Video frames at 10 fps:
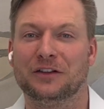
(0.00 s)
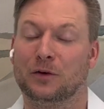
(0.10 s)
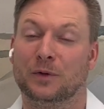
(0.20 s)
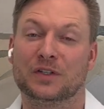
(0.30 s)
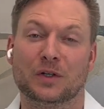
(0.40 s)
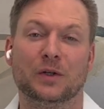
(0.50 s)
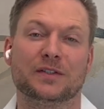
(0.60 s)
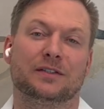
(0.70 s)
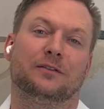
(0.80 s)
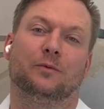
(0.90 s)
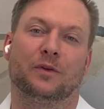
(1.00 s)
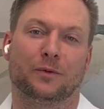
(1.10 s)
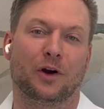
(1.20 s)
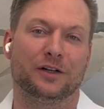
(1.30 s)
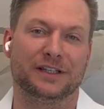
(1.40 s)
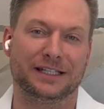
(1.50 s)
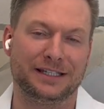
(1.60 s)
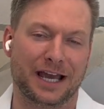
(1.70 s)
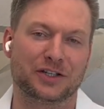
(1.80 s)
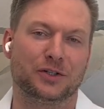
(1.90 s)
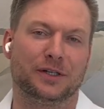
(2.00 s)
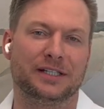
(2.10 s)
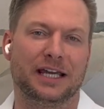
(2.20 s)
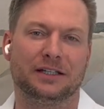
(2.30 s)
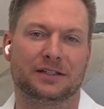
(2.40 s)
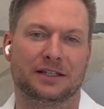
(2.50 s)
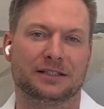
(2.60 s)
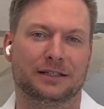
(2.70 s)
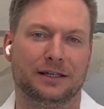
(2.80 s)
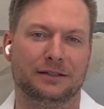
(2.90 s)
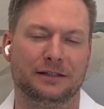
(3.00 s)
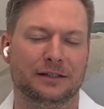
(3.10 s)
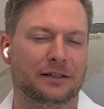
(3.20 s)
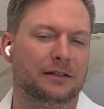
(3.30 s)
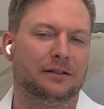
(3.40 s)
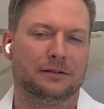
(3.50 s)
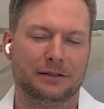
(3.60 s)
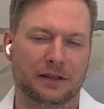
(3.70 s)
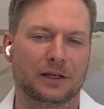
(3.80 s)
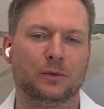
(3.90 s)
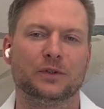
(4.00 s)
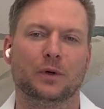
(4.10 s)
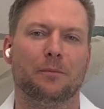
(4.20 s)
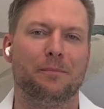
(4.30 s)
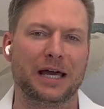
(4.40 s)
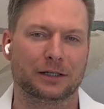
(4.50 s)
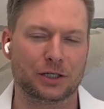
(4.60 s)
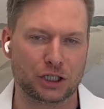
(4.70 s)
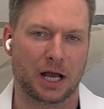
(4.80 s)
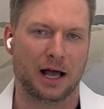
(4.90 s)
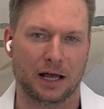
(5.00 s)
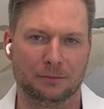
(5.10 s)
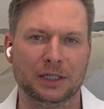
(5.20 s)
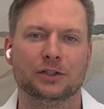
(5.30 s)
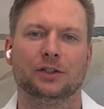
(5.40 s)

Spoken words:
the results with regard to the texture and tightness of the skin, nothing will do a better job